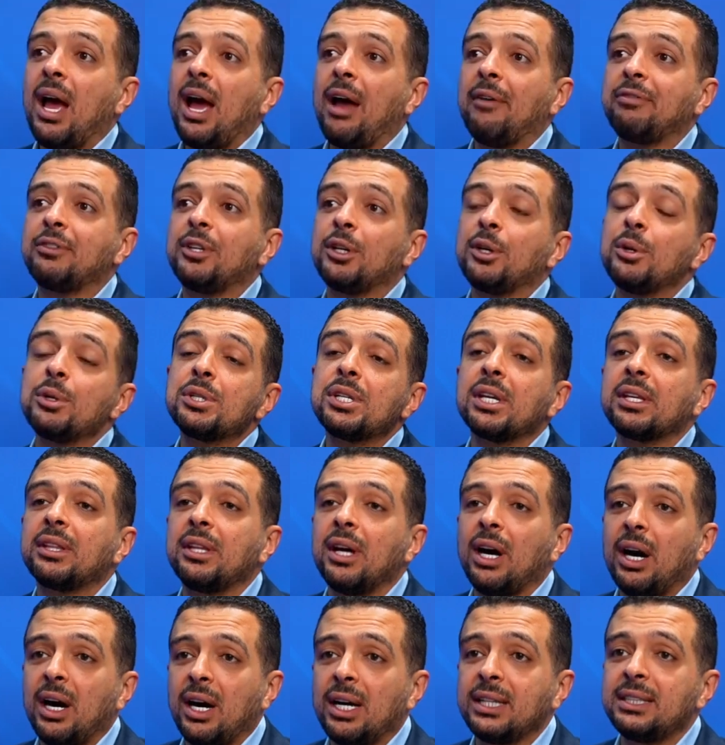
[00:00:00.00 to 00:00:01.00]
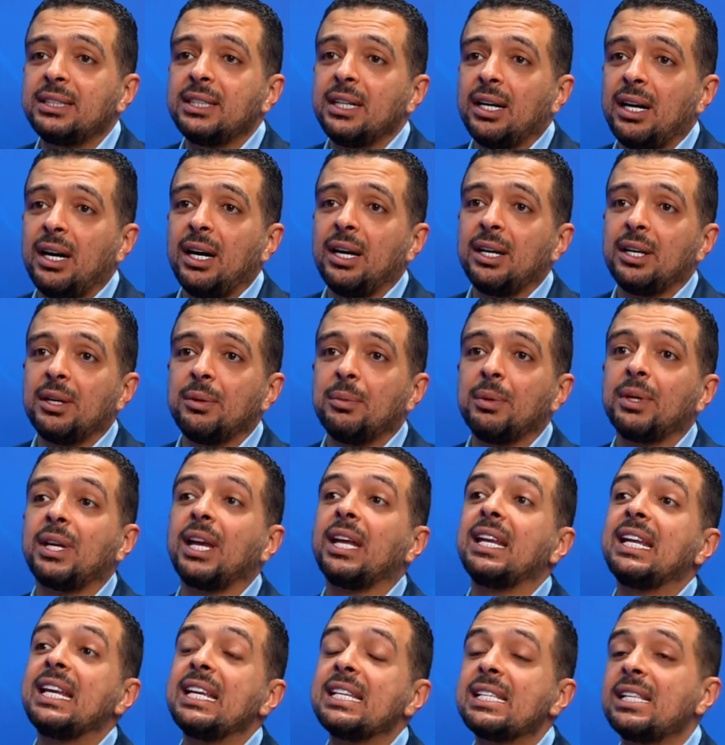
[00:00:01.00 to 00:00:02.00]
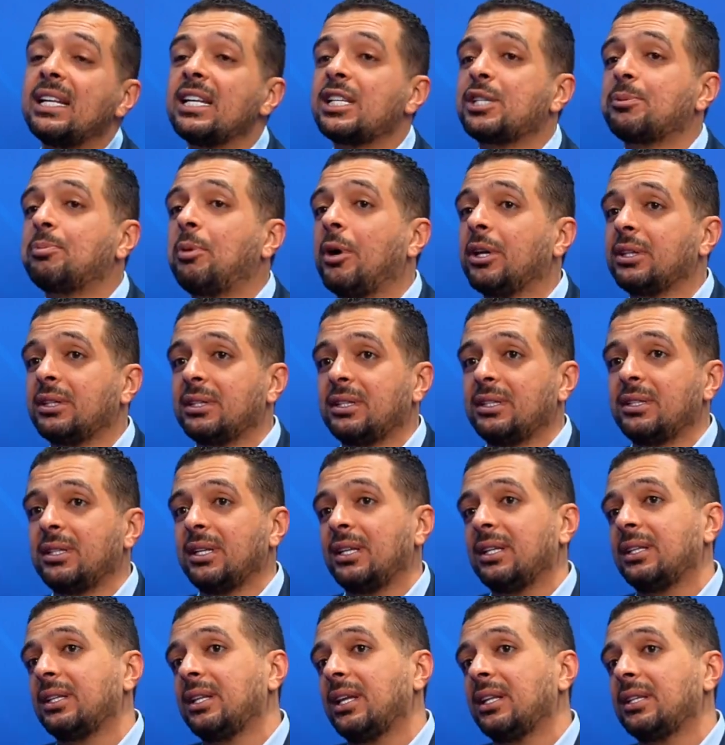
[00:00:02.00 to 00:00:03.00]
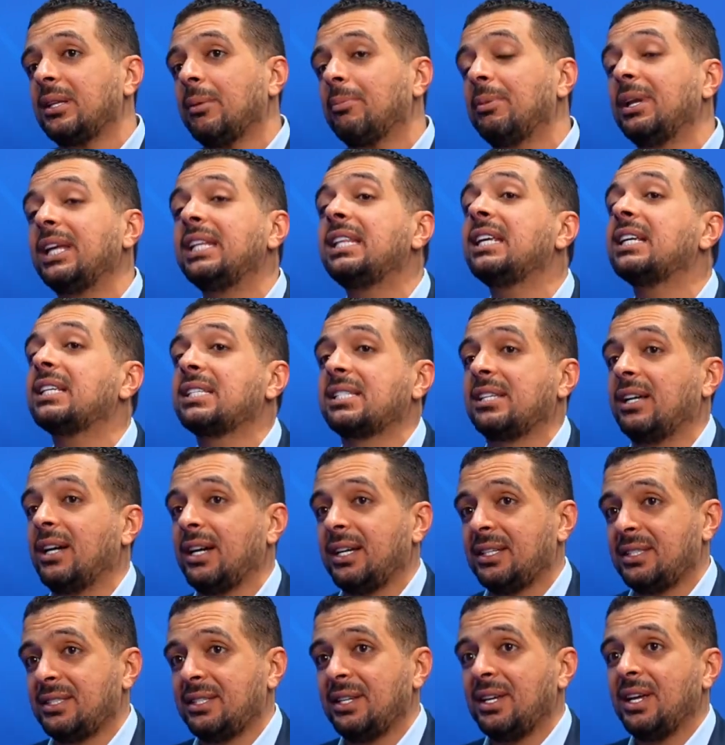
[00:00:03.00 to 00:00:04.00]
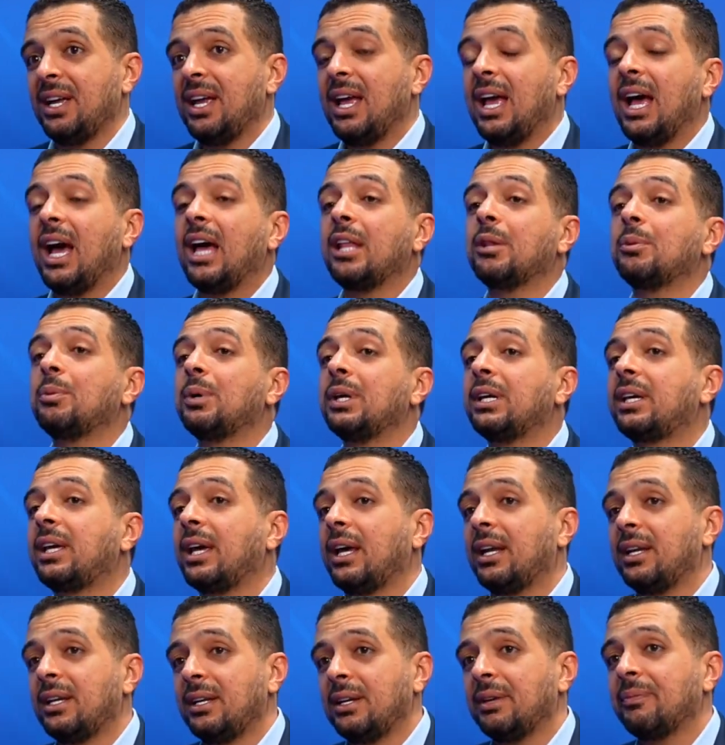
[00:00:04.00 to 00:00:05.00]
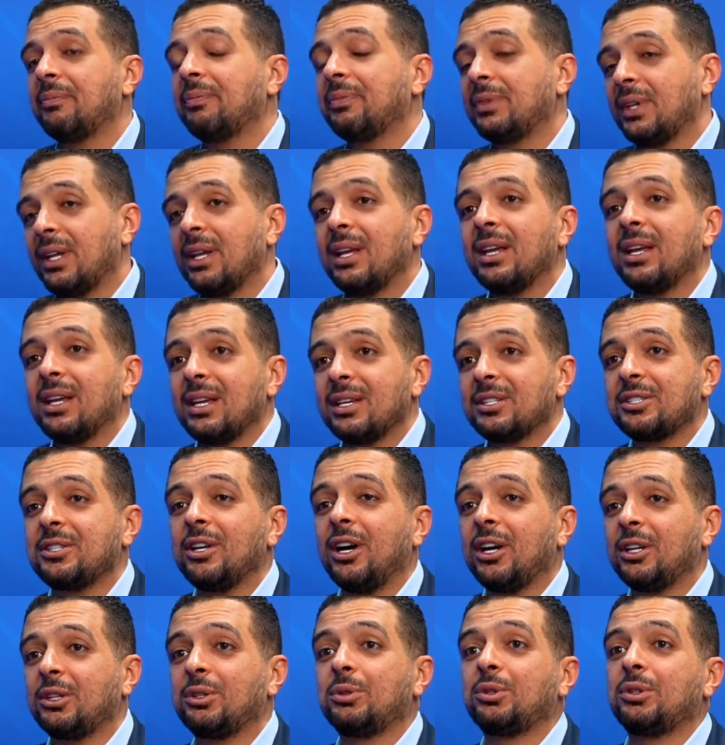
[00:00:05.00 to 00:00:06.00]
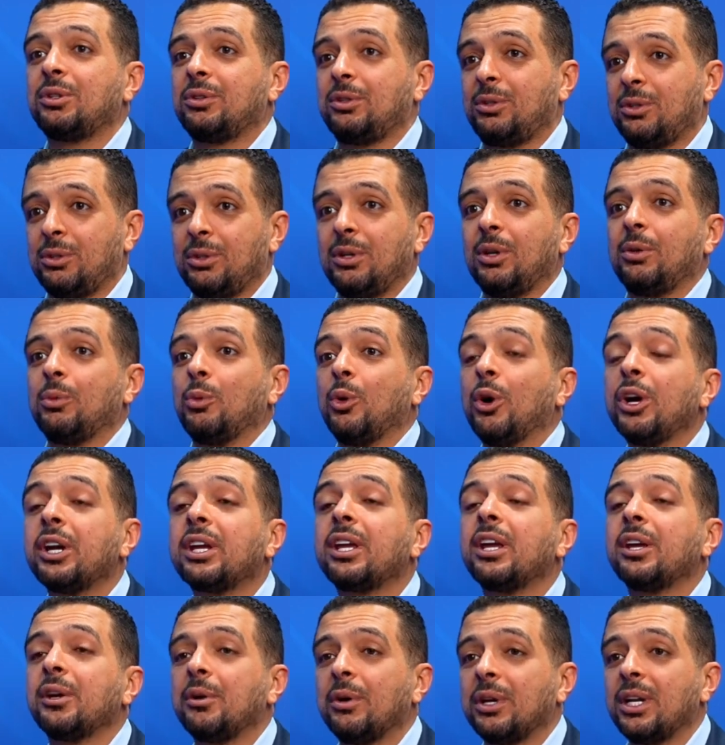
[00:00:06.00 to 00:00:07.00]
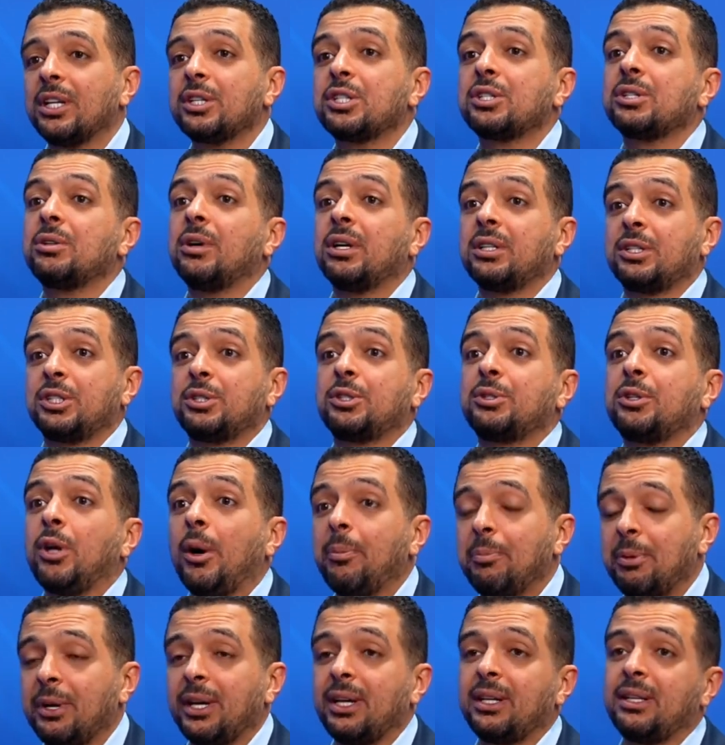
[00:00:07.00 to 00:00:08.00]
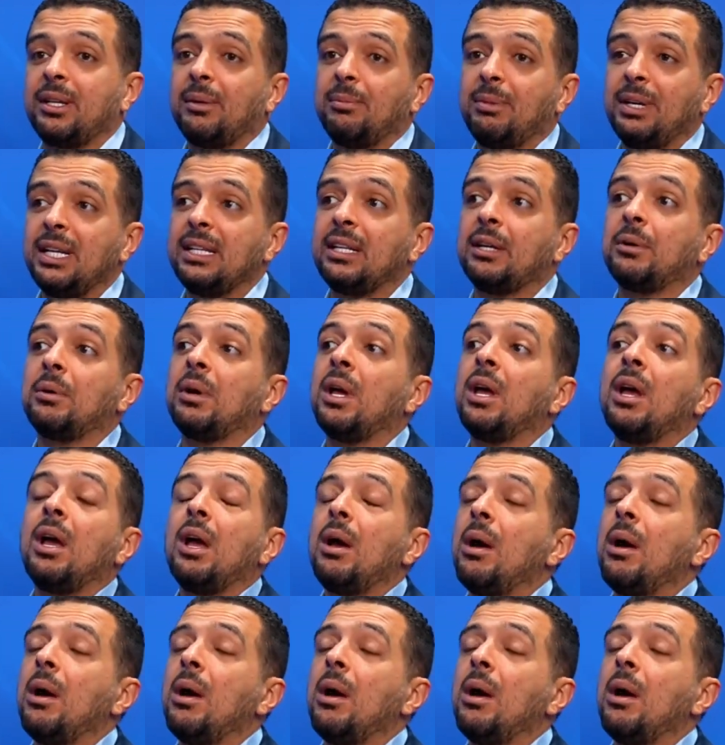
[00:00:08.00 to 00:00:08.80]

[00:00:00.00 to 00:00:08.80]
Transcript: after using the RDI, we can easily spot the bleeding site and we can start working on it, start stopping the bleeding.